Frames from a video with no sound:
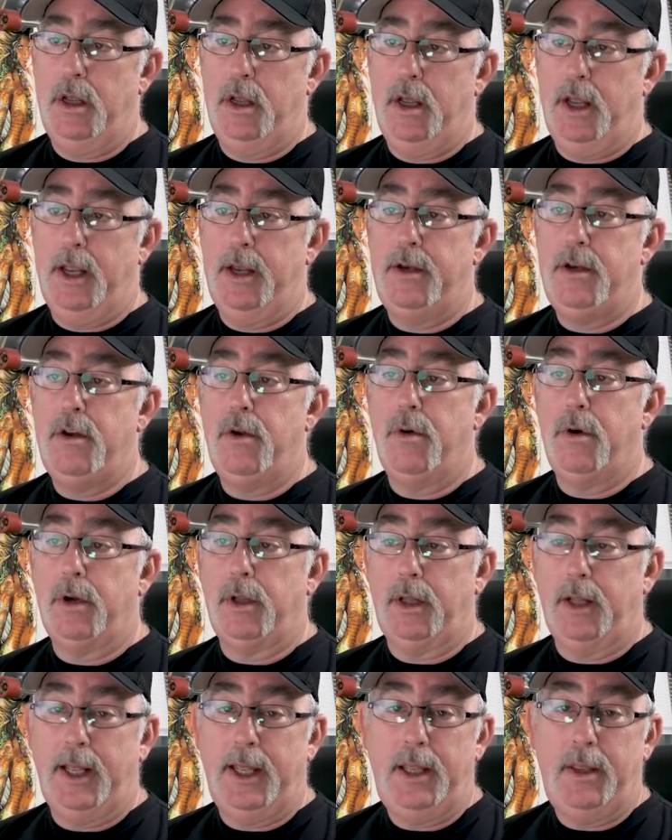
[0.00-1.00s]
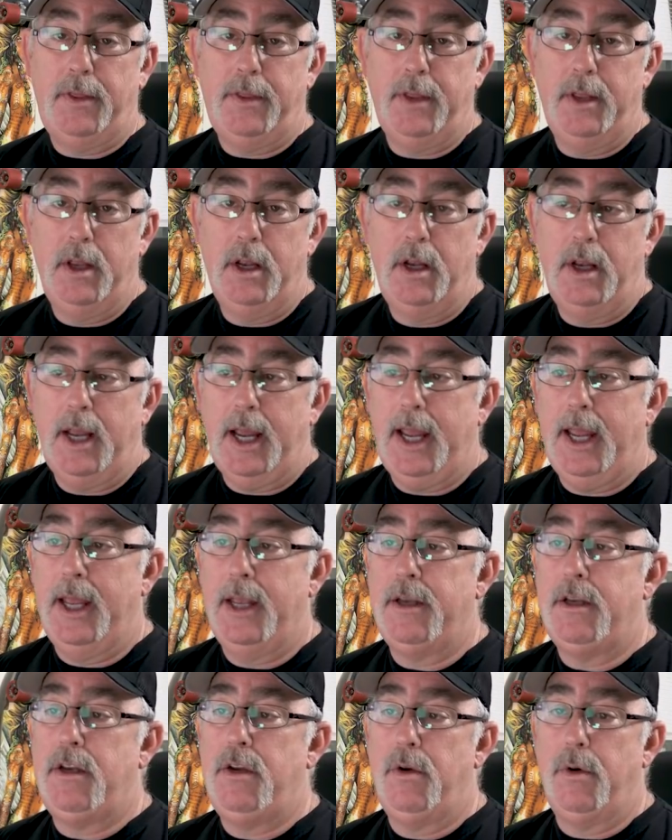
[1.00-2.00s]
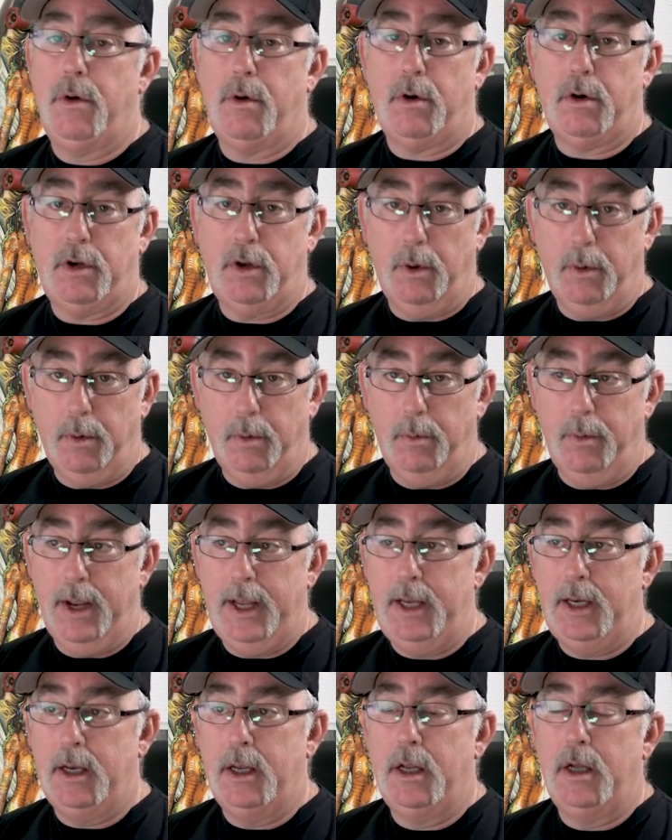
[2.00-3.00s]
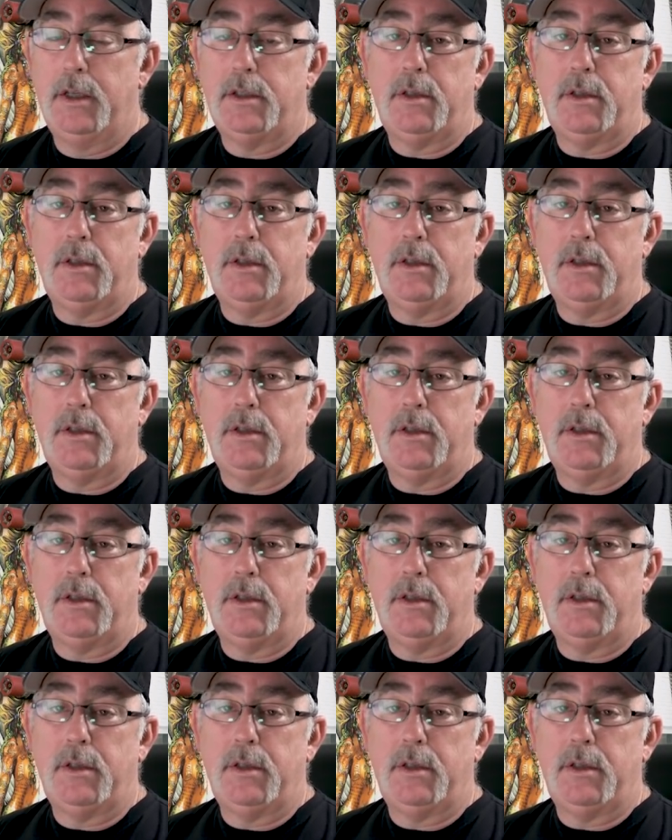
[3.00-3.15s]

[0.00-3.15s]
and your length and your total weight.